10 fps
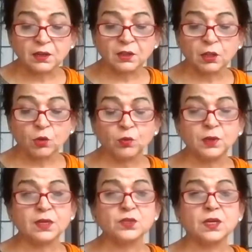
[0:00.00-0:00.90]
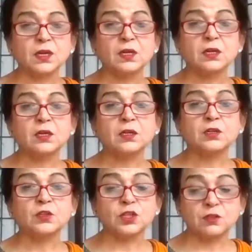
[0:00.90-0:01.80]
And knower is the
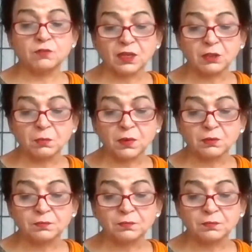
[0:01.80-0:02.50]
jivatma.